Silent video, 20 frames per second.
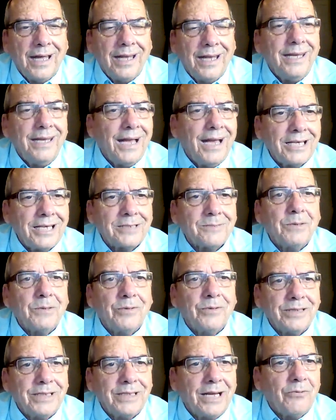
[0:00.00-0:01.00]
And he asked
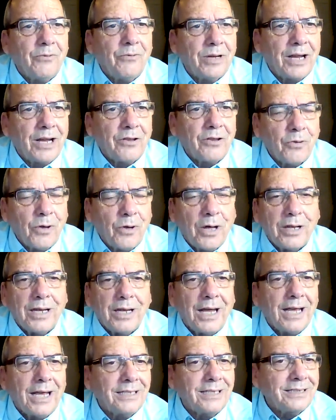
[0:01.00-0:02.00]
me one day what I
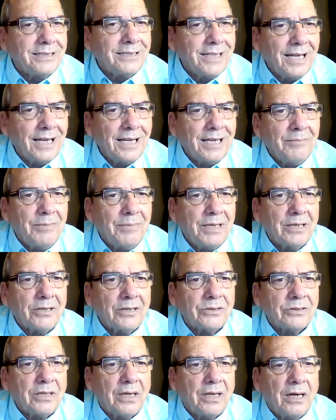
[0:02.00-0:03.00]
thought, and I had to tell him. He
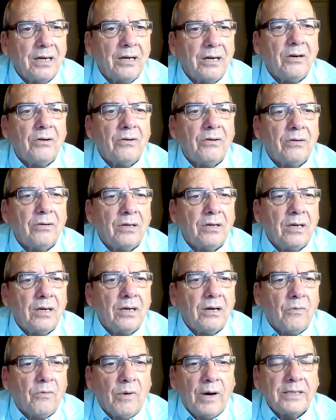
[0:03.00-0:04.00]
goes, oh,
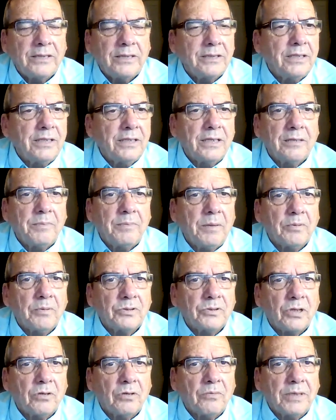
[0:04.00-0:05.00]
why hasn't the other
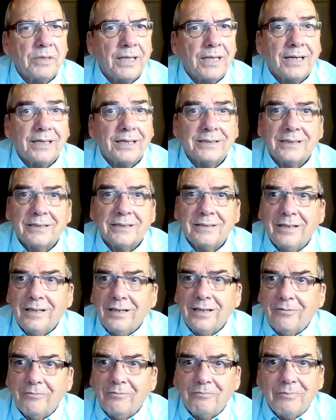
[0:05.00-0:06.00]
people told me that? I said,
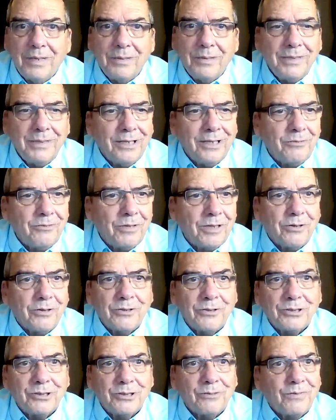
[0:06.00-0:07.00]
maybe they don't want to
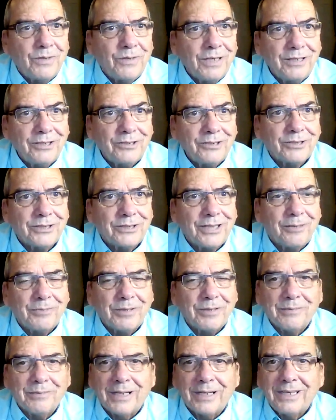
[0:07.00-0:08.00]
hurt your feelings or
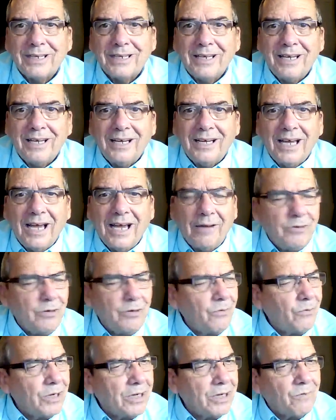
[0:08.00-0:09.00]
something, but have
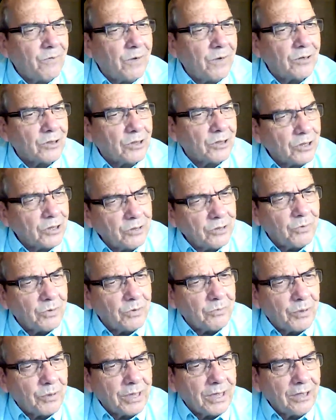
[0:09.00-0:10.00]
you really felt good
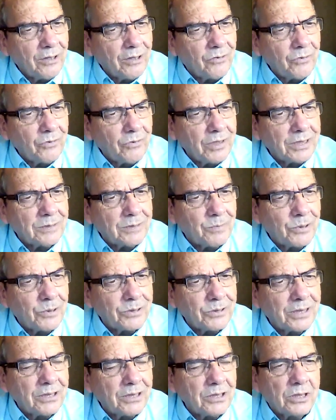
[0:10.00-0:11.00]
with bringing through this
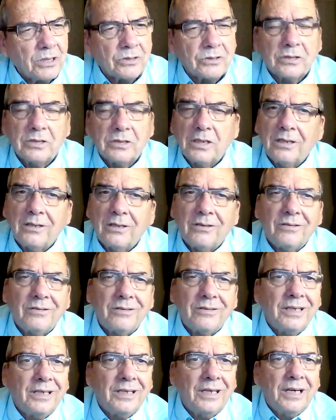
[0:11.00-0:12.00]
person? He goes,
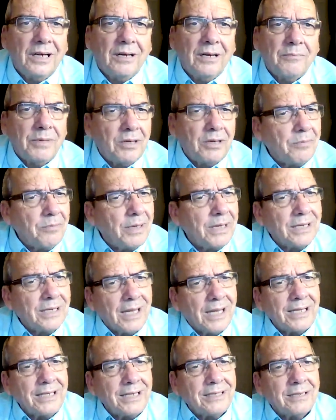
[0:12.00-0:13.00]
no, but everybody
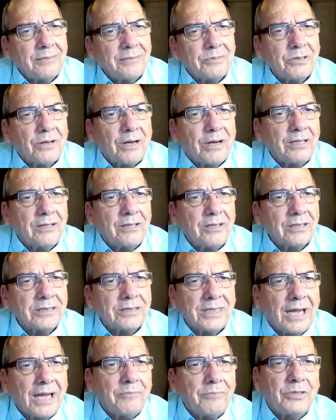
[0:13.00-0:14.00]
liked them, so I
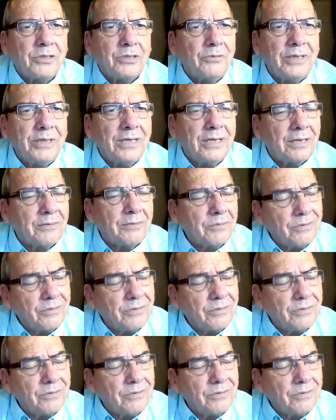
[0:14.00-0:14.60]
just kept doing it.